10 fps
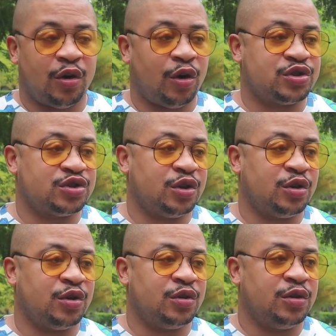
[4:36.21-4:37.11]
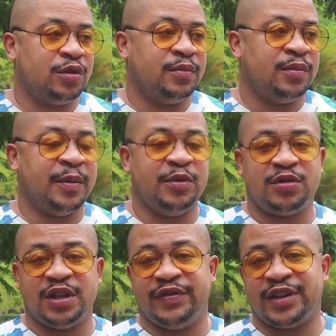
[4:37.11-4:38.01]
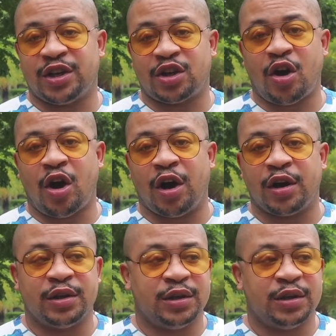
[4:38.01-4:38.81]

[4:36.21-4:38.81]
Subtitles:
Also, maybe you can even get a car.